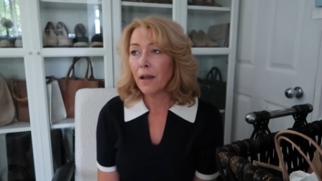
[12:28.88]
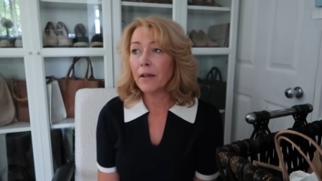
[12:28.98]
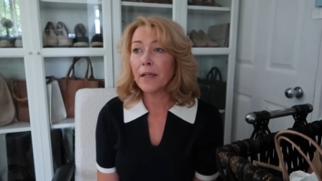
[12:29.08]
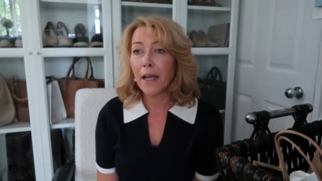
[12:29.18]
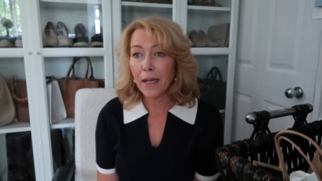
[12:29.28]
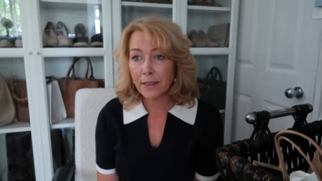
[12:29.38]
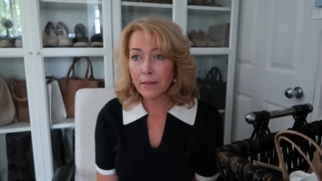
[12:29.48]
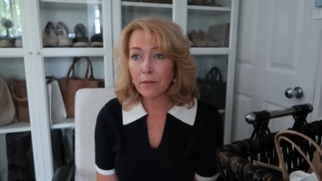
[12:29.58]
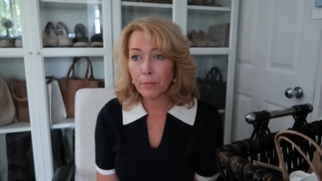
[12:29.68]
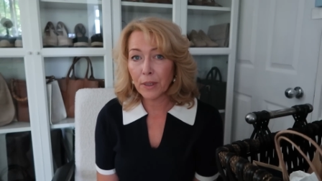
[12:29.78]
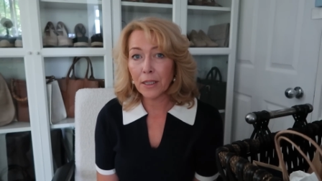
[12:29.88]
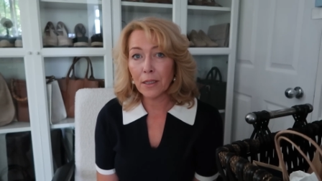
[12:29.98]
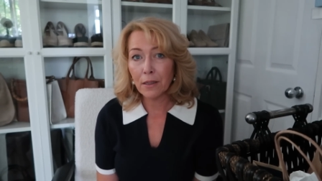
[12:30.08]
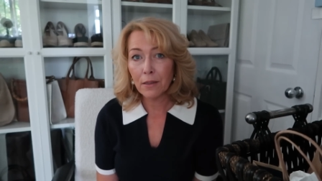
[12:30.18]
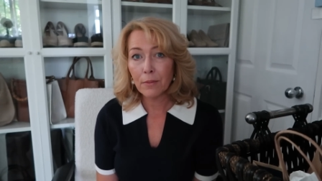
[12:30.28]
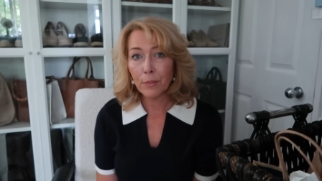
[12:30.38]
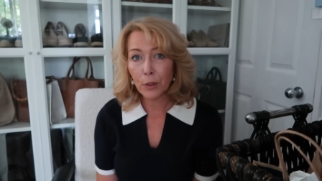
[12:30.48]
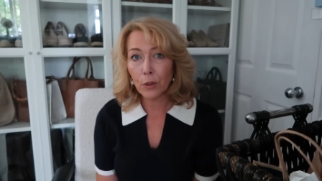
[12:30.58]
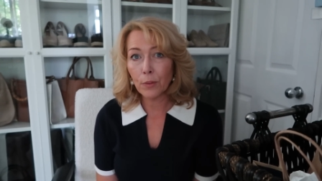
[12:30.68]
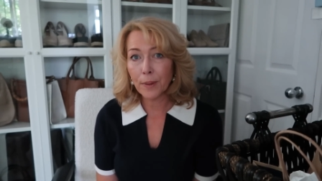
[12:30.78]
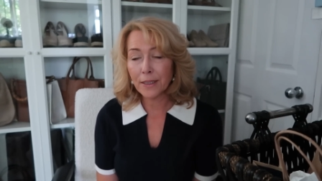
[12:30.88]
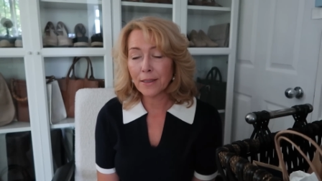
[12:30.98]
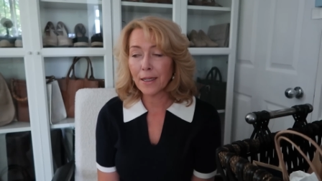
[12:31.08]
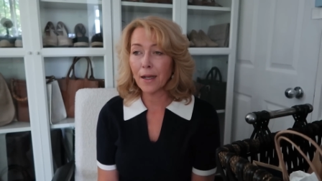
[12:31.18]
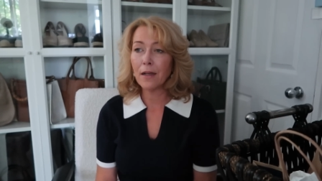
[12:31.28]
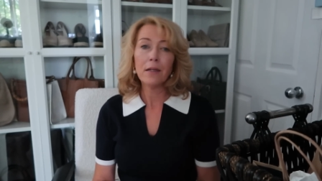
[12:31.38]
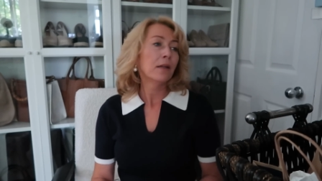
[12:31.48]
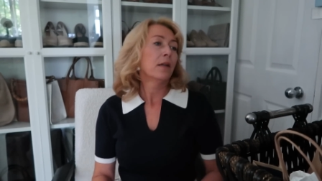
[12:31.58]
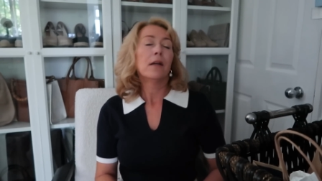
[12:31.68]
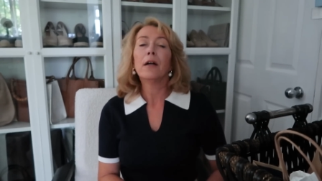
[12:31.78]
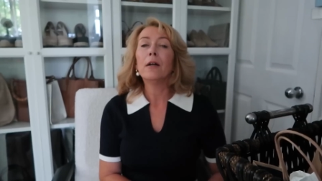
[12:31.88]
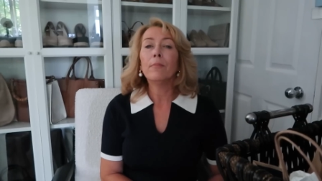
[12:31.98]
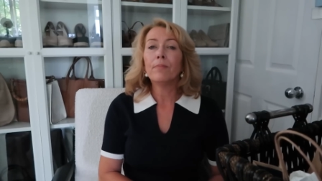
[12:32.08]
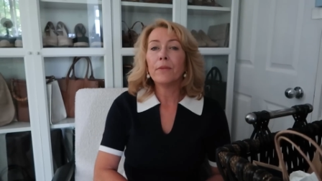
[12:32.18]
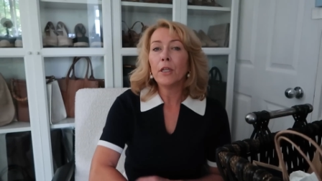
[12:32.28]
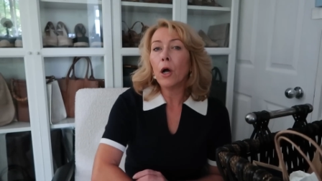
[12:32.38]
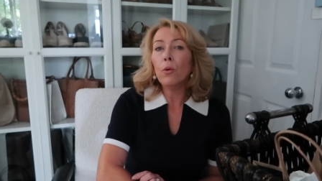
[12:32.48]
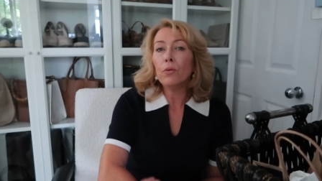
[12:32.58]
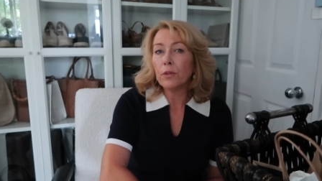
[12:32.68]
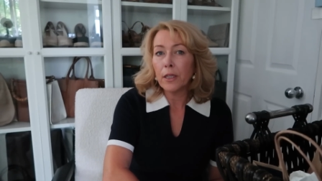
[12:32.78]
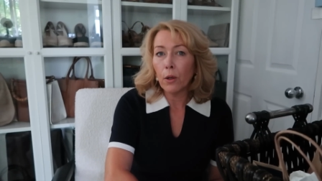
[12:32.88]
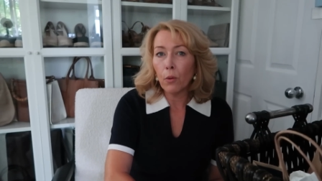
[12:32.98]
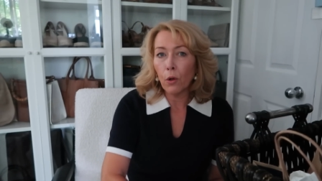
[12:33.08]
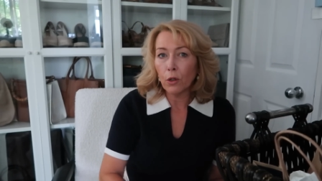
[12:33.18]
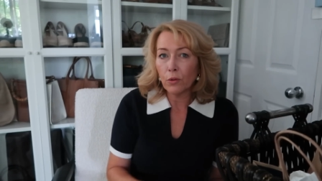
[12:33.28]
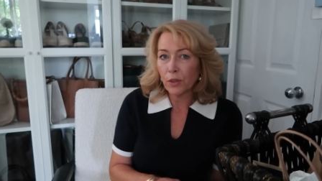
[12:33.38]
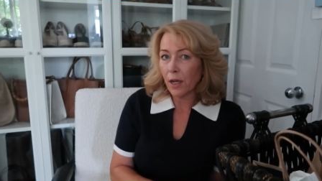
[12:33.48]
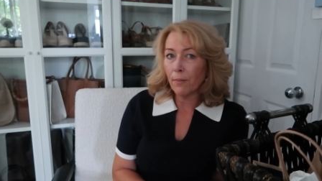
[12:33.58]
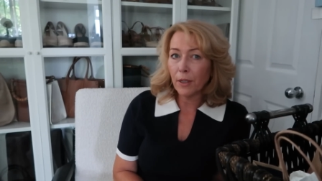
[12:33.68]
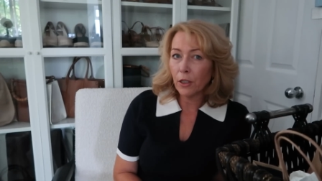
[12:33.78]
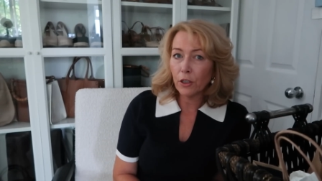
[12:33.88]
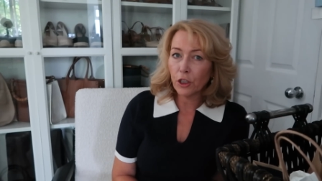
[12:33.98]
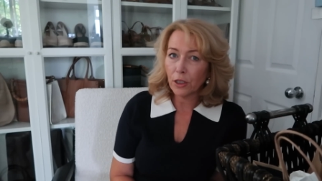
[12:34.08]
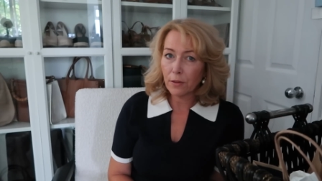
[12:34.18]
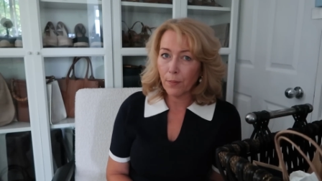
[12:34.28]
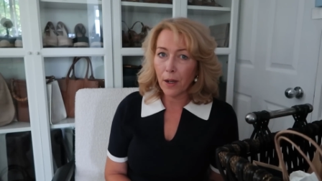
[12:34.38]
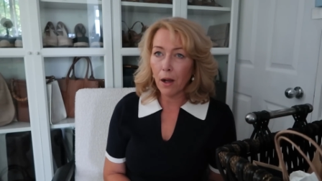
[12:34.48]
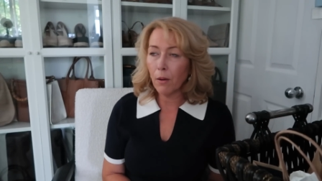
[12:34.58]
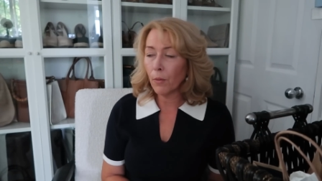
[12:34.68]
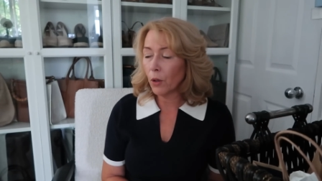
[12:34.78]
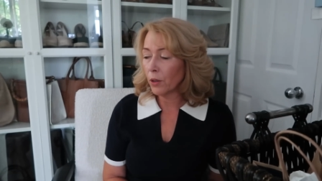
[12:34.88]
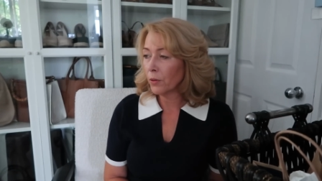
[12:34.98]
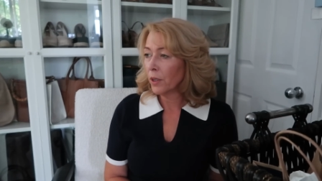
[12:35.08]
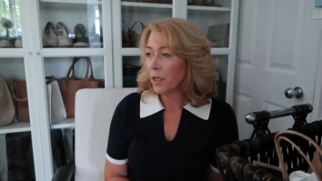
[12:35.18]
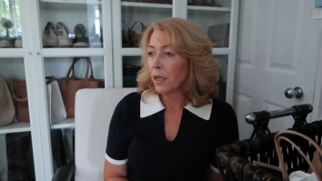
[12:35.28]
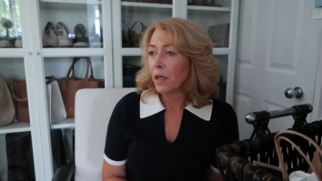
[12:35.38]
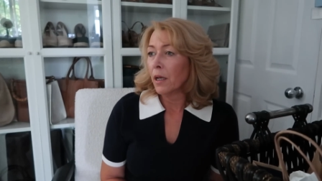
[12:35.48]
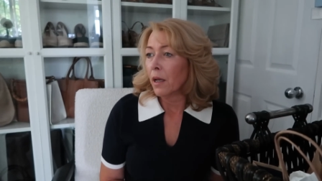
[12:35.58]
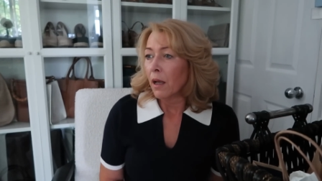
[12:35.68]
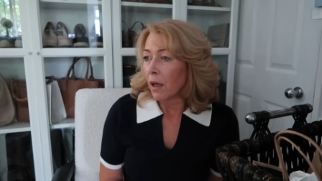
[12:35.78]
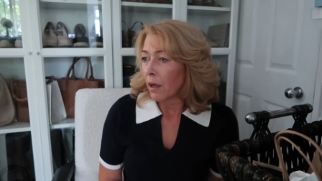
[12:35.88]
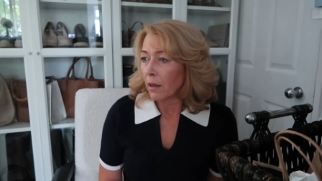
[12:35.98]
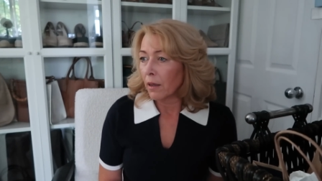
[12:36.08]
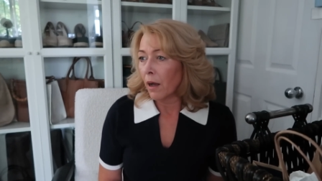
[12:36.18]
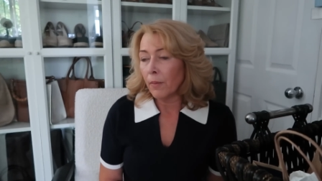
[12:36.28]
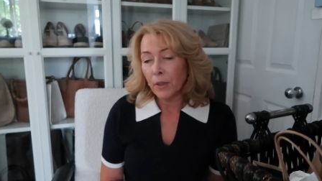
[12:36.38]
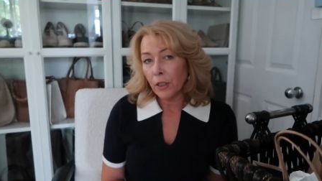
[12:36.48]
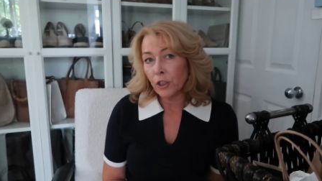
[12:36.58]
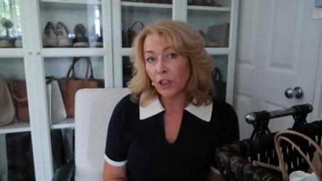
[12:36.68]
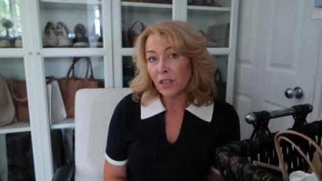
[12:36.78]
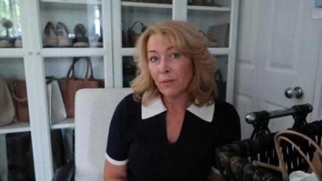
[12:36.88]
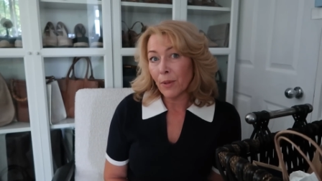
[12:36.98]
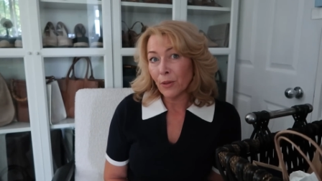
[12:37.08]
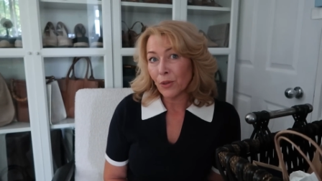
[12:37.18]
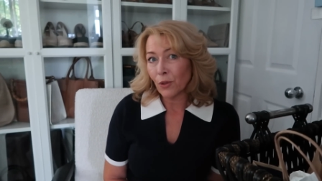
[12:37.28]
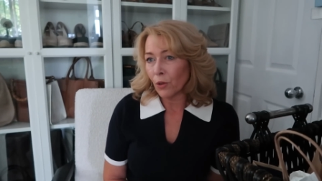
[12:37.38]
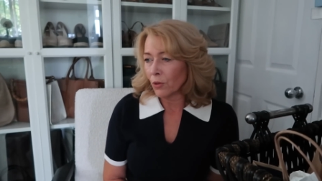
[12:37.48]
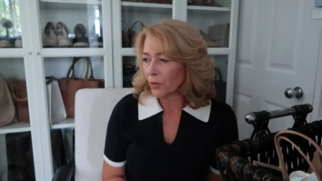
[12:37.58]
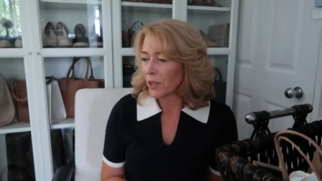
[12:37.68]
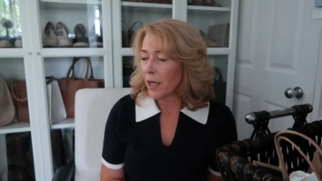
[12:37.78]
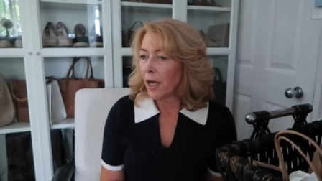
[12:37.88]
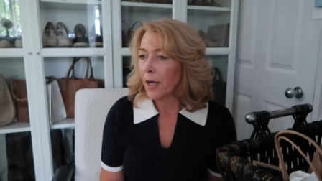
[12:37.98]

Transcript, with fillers: and it has to be pure butter. No oils. I'm allergic to palm oil. I'm allergic to most oils.